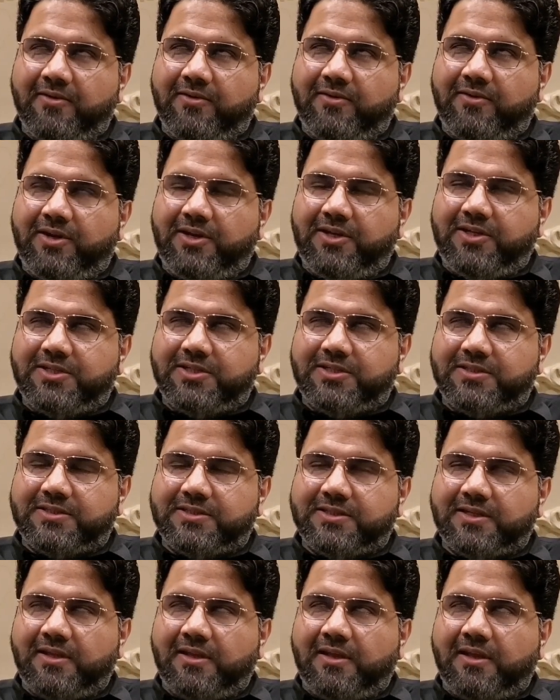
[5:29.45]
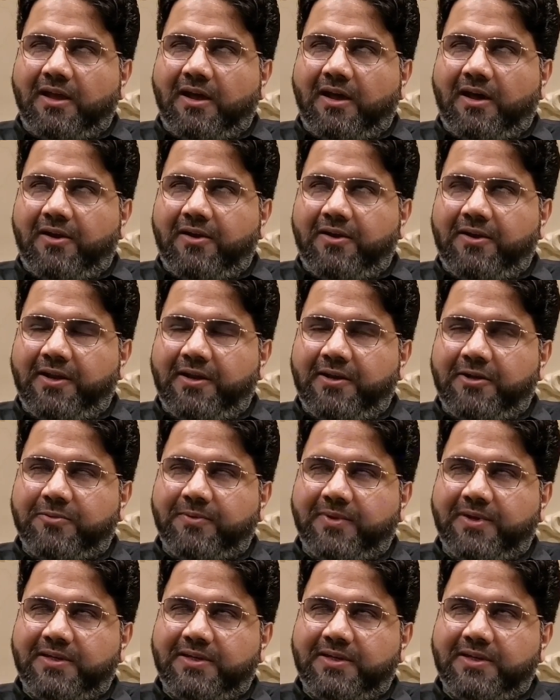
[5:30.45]
reaches
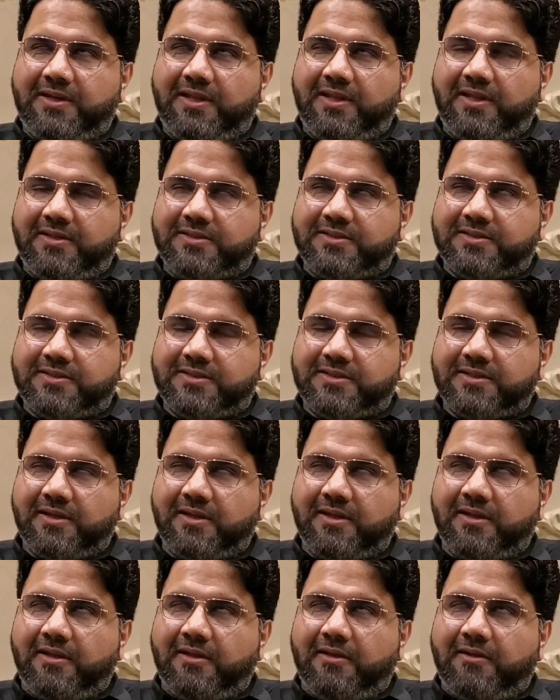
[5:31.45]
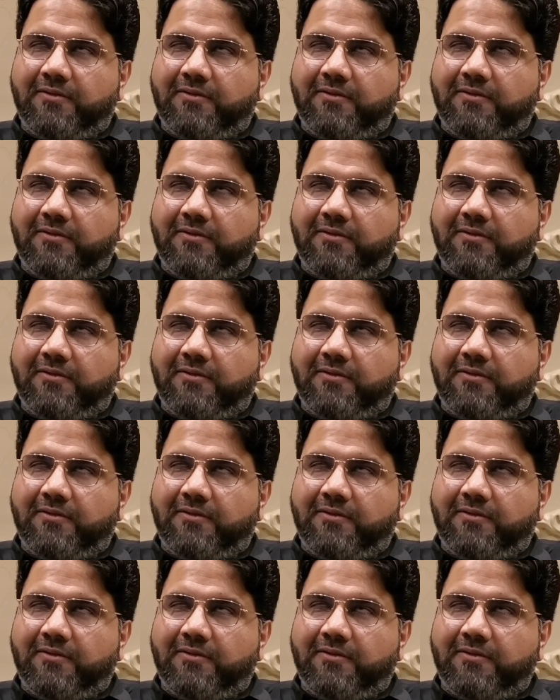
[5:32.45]
120 days,